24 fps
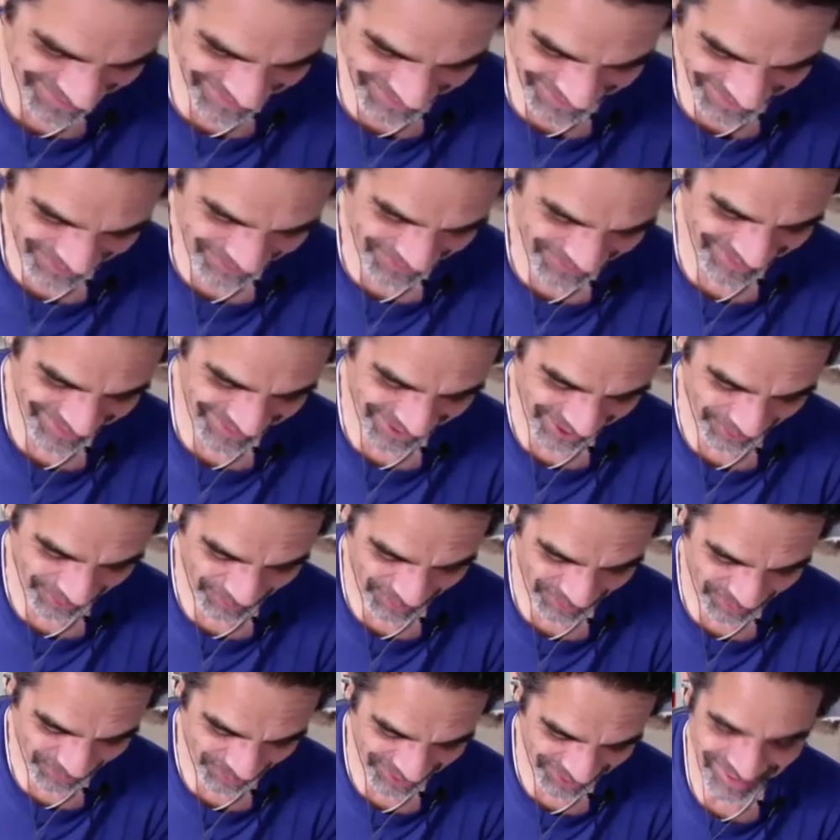We started
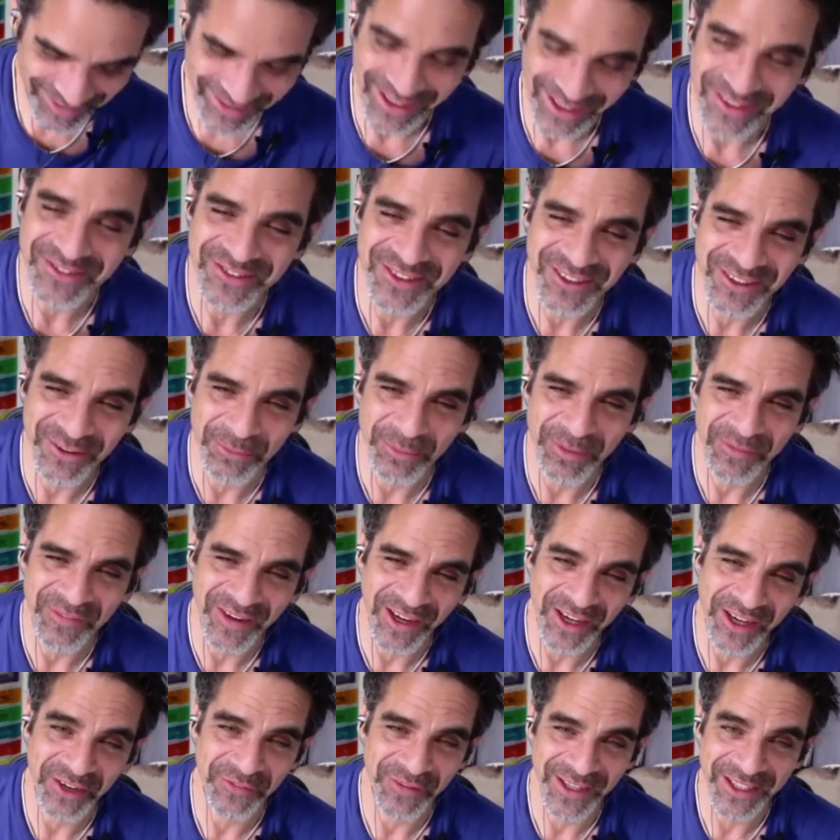with what is culture, and we've
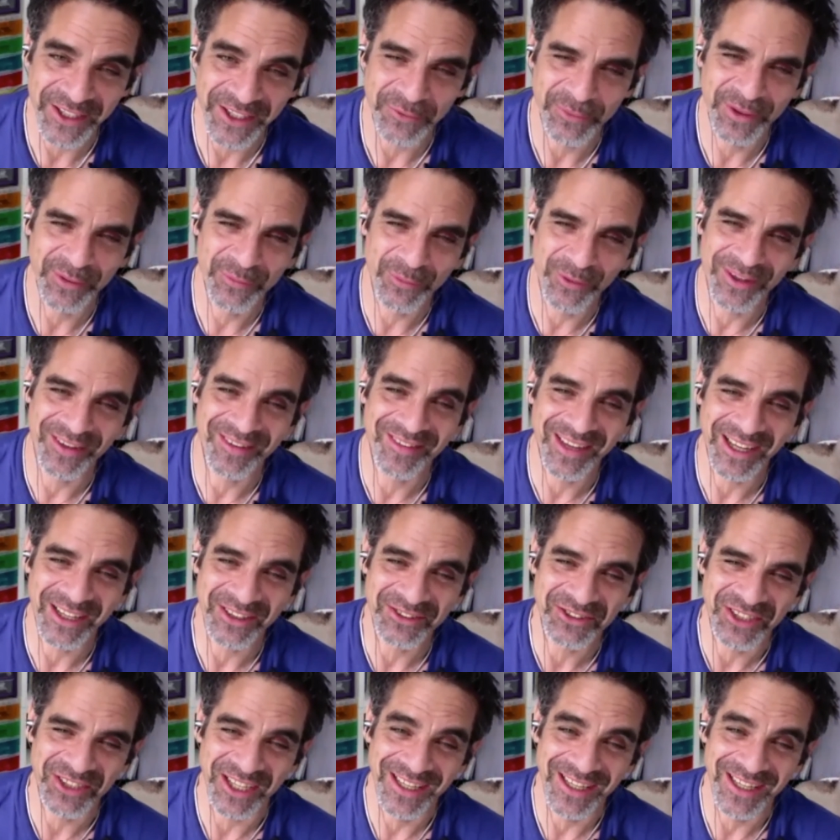kind of ended with what is culture.